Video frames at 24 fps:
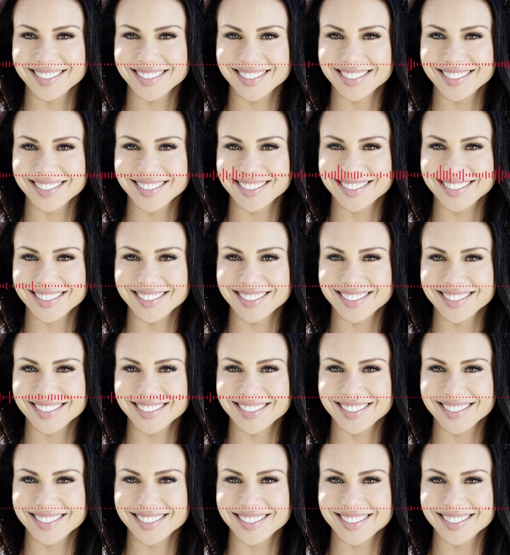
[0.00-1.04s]
And so that's
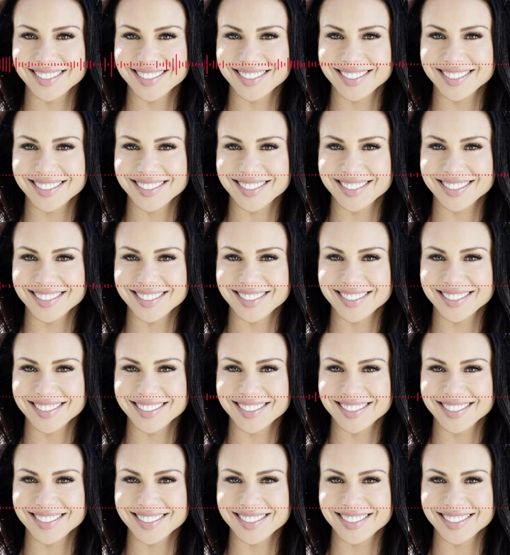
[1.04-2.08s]
when we start hearing
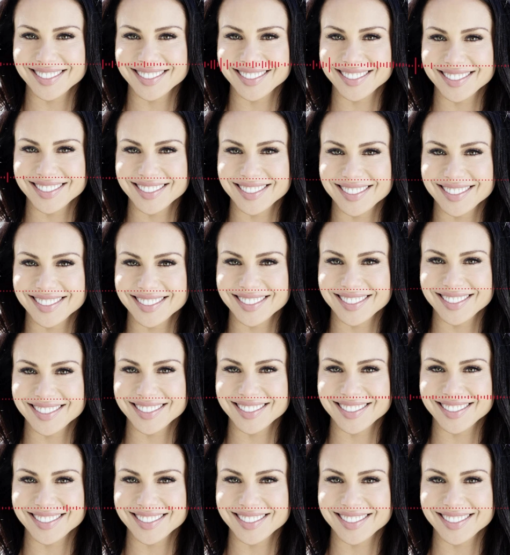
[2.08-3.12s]
things like
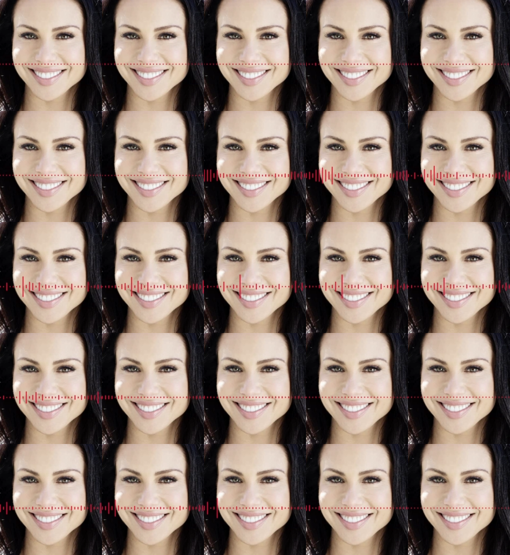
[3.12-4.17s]
protein is
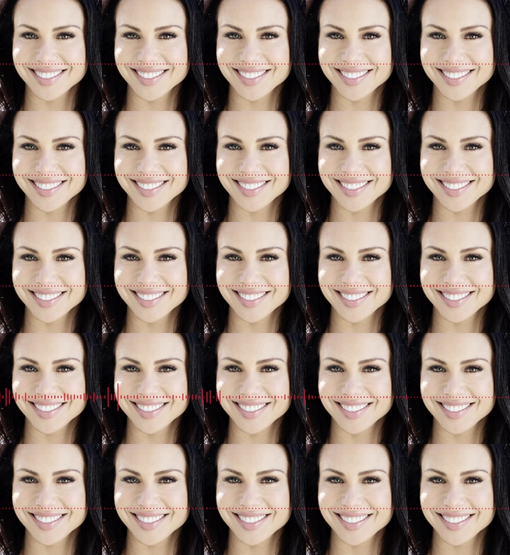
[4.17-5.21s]
bad, red
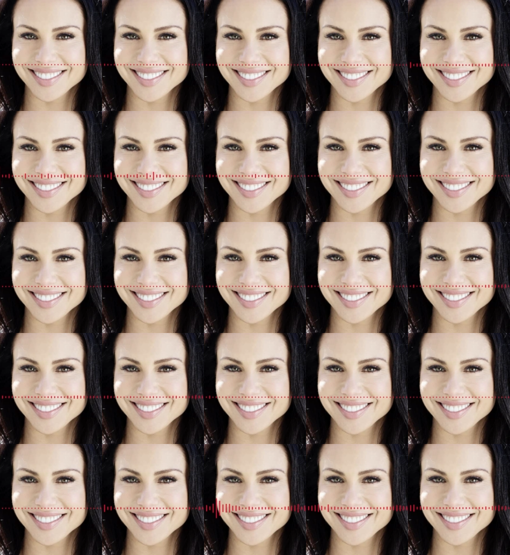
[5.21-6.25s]
meat kills you,
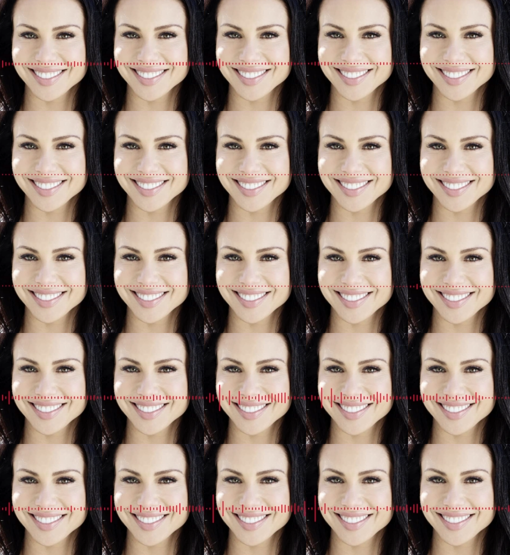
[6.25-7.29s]
et cetera.
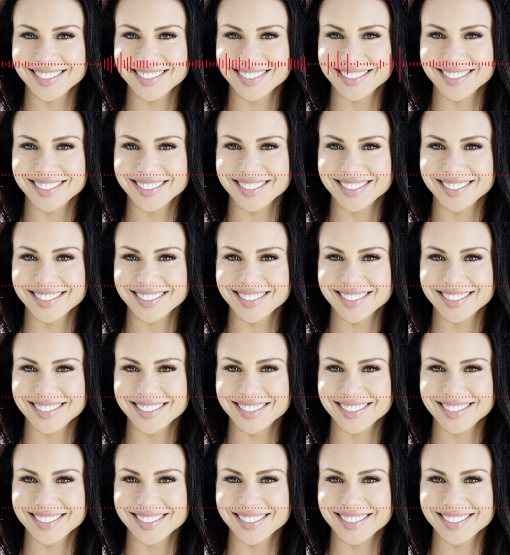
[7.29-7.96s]
Am I on the right path?